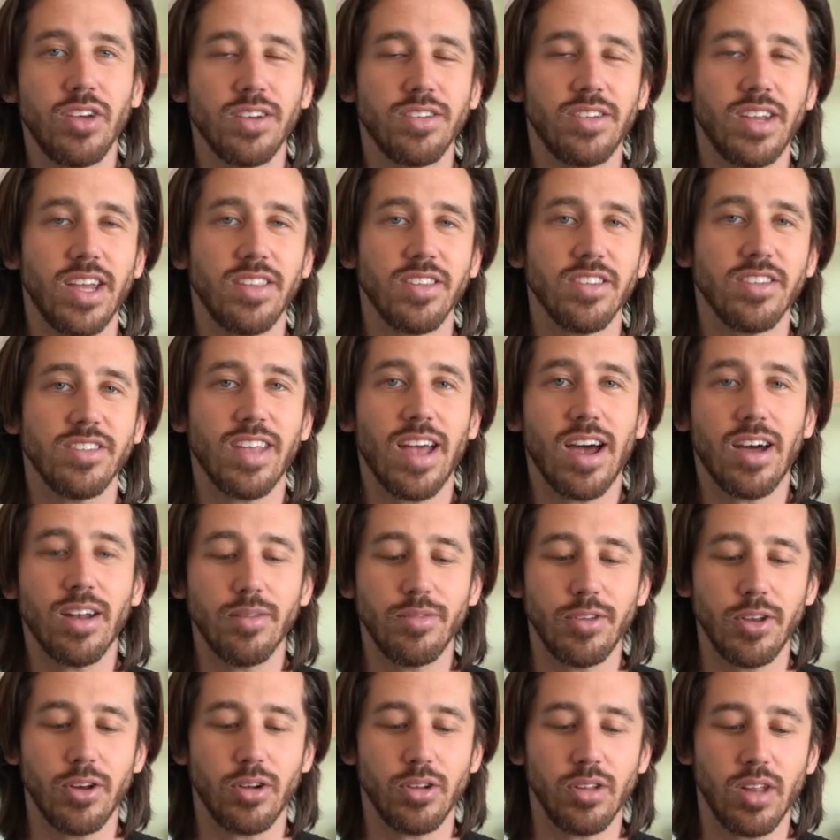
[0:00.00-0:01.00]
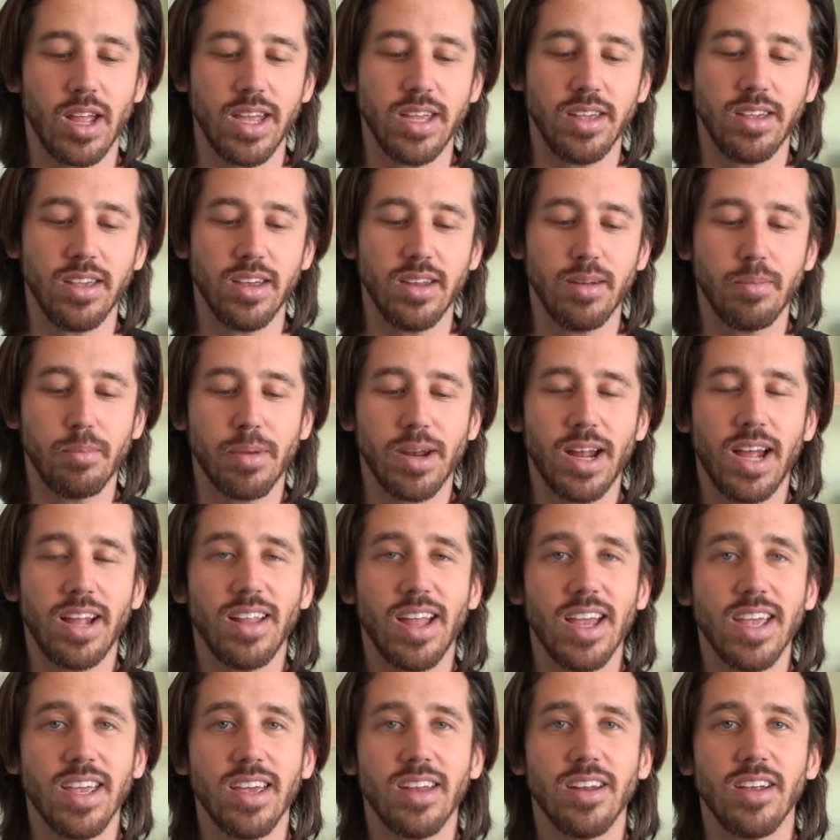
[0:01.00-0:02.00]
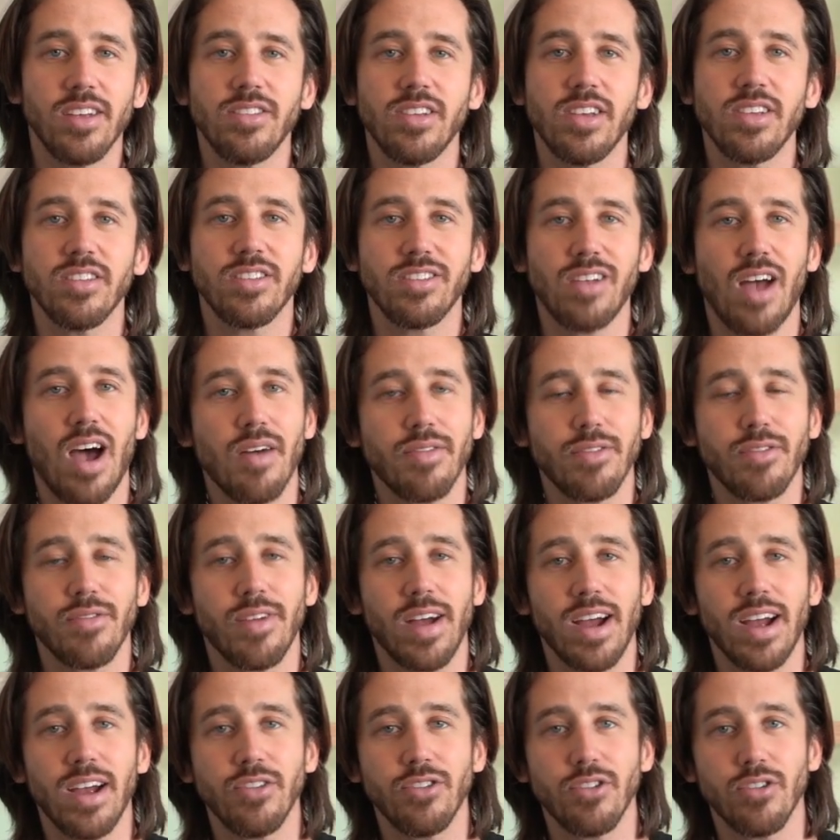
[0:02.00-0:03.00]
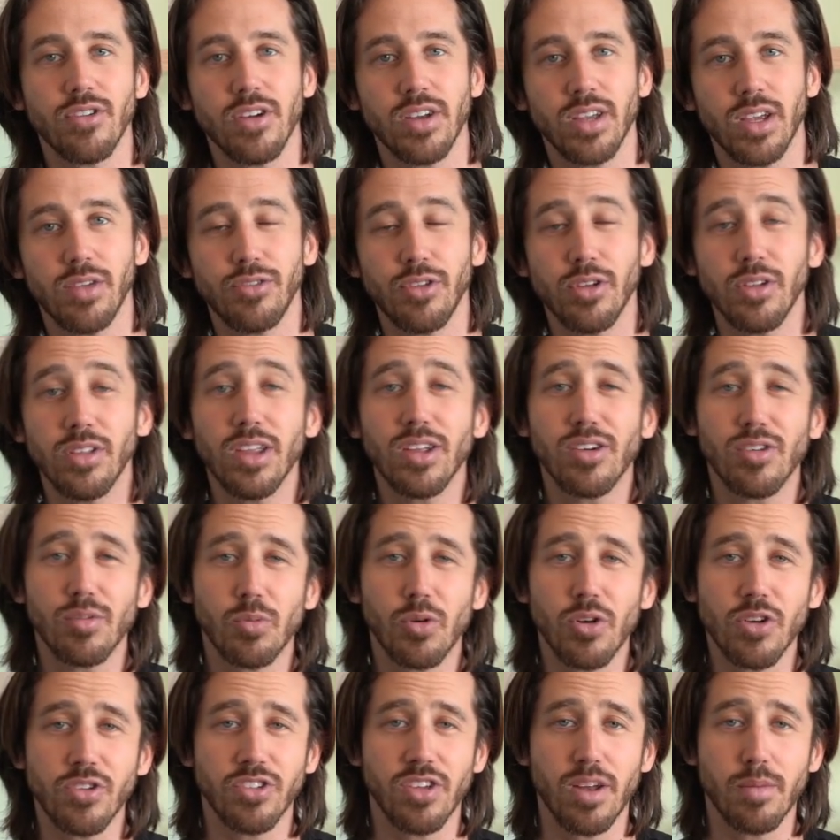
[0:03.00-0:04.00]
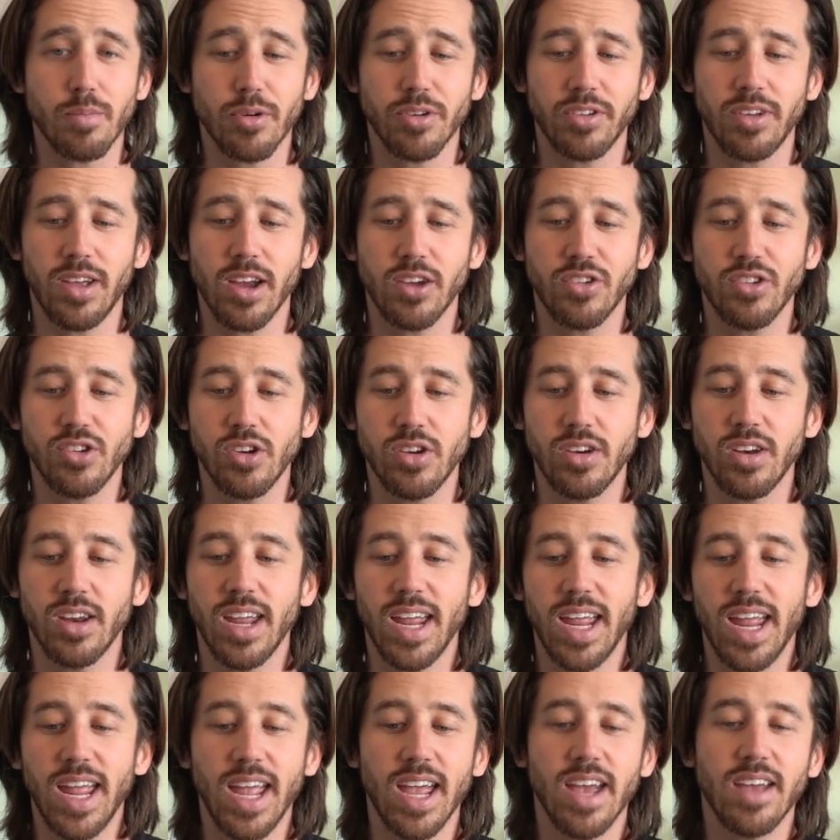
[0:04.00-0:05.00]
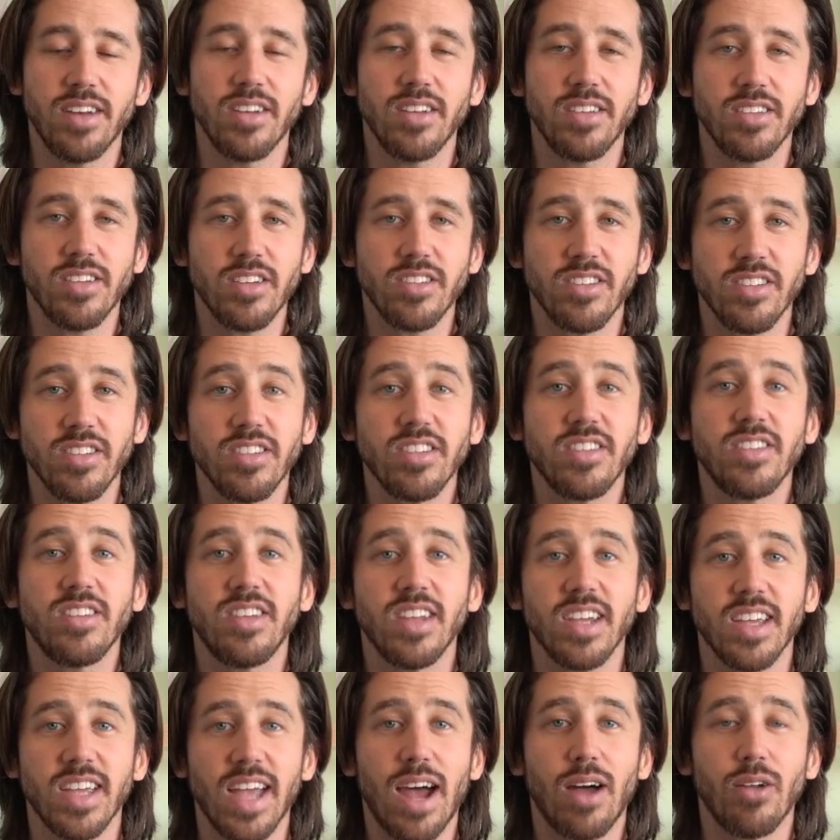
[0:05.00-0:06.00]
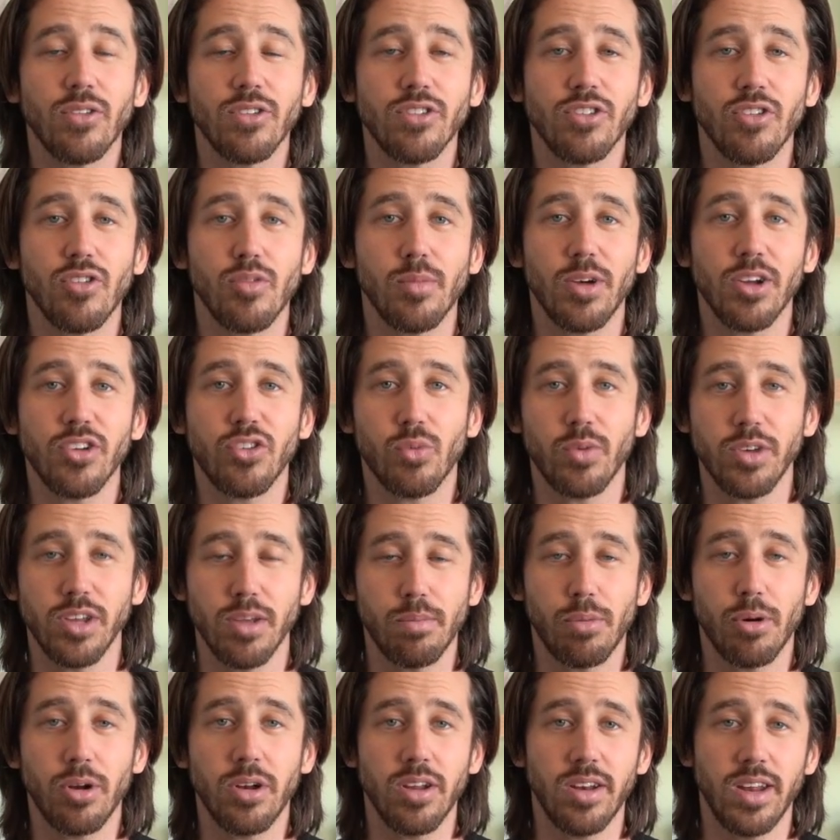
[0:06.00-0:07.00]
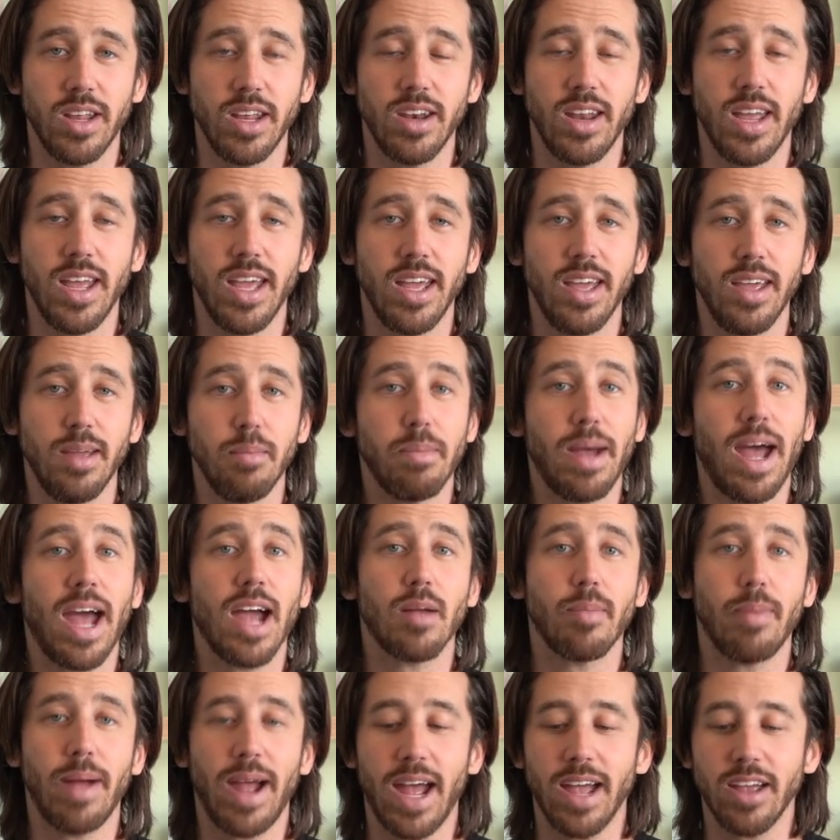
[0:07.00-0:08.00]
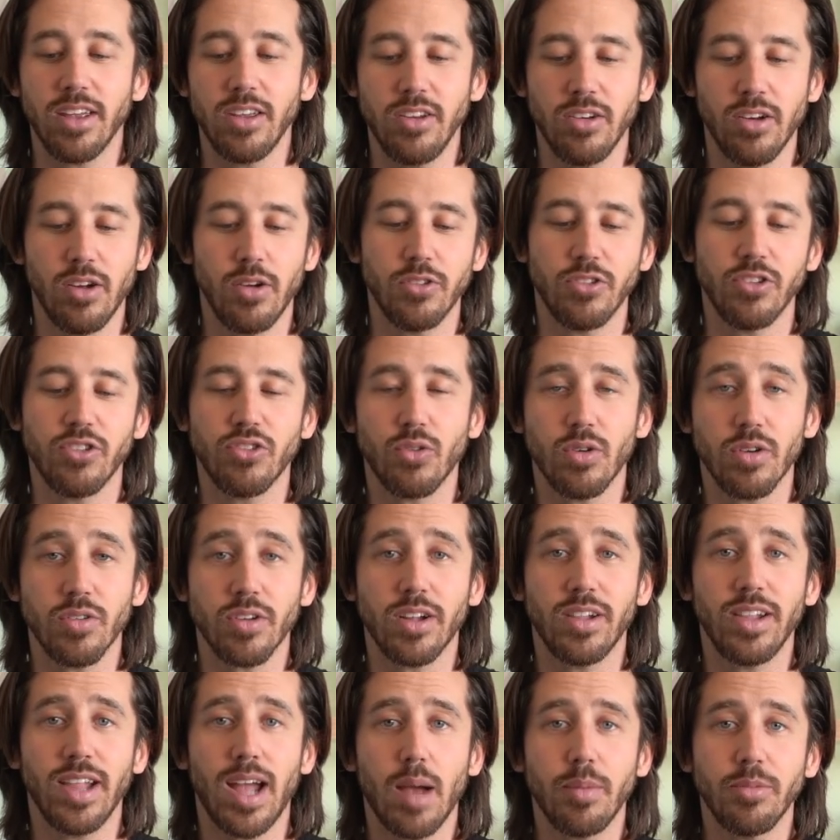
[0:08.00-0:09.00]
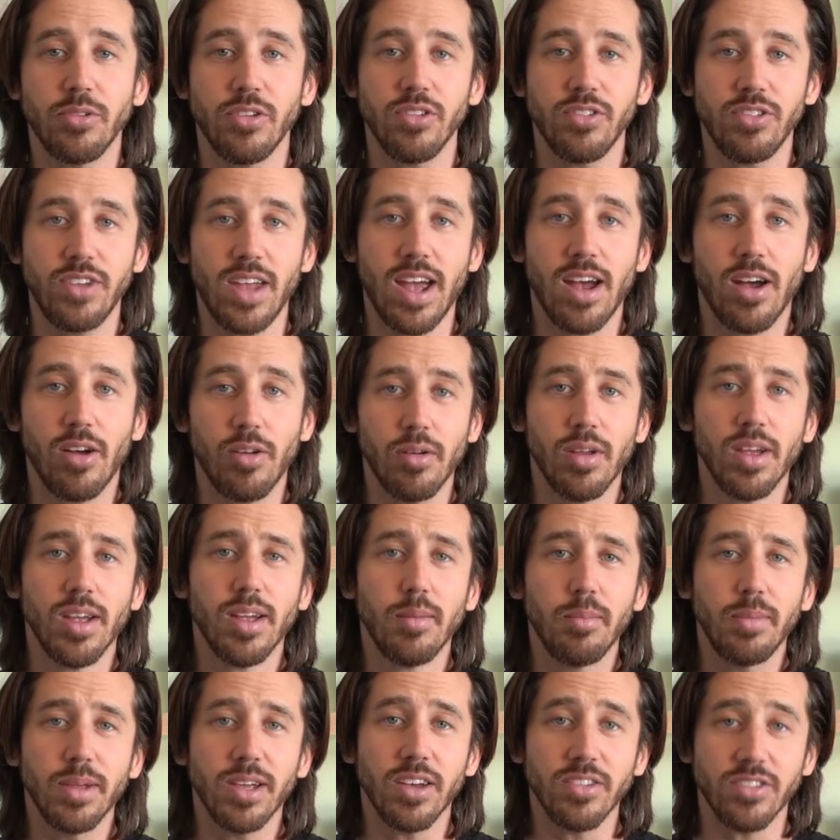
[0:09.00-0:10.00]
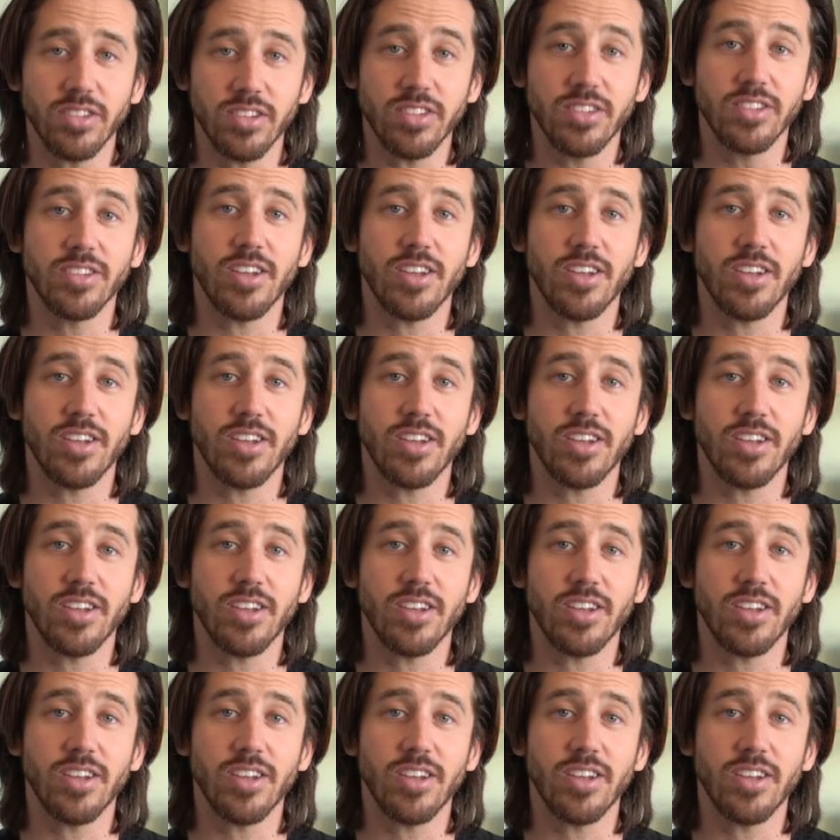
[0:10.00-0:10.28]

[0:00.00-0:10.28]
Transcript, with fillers: can take this out if you don't like it, but I like it as a soft visor. It gives you a little more sun protection and it doesn't stick out so much when you put it in a backpack. You know, it just sort of collapses down because it's